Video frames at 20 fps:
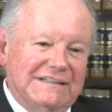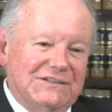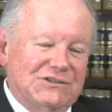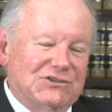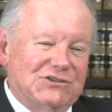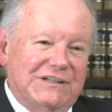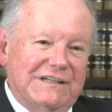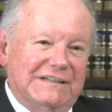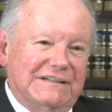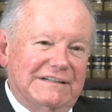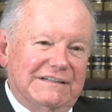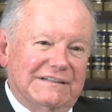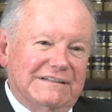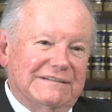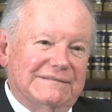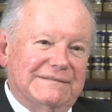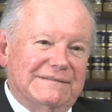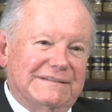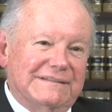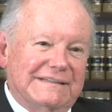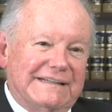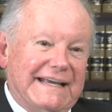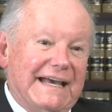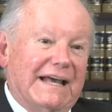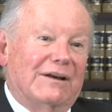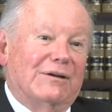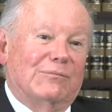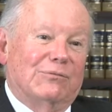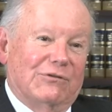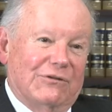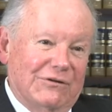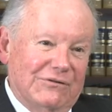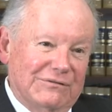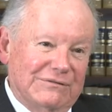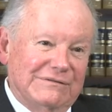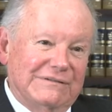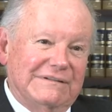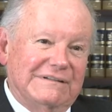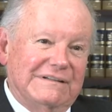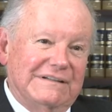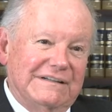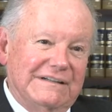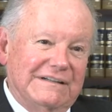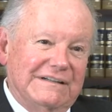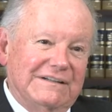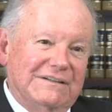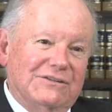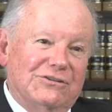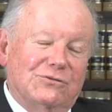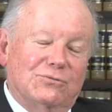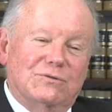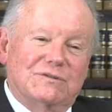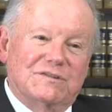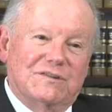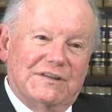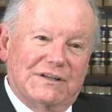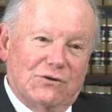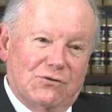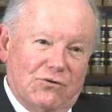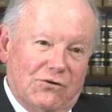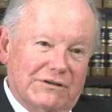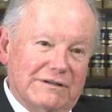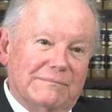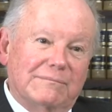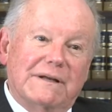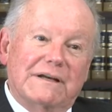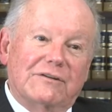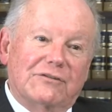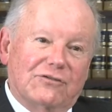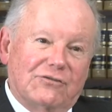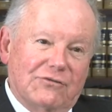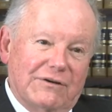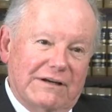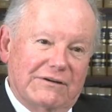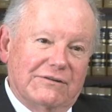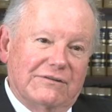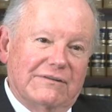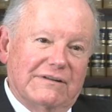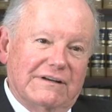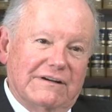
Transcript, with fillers: Sheila Calabro, who was the court administrator yes.